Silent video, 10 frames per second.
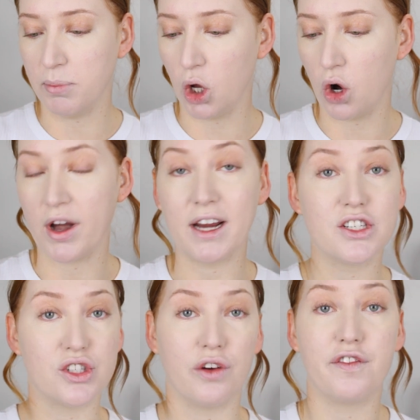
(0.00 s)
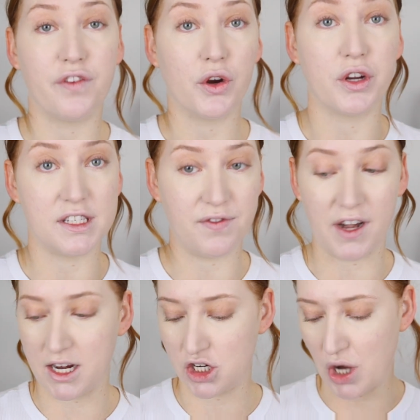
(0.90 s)
blurring, soft focus
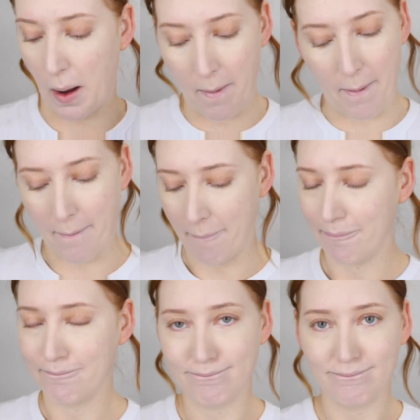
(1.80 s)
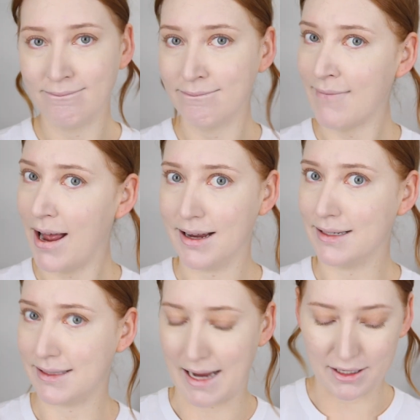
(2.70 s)
finish.
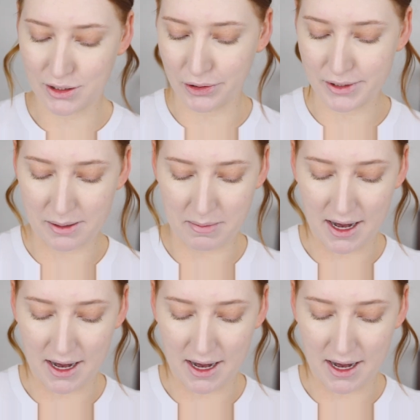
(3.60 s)
It sounds good to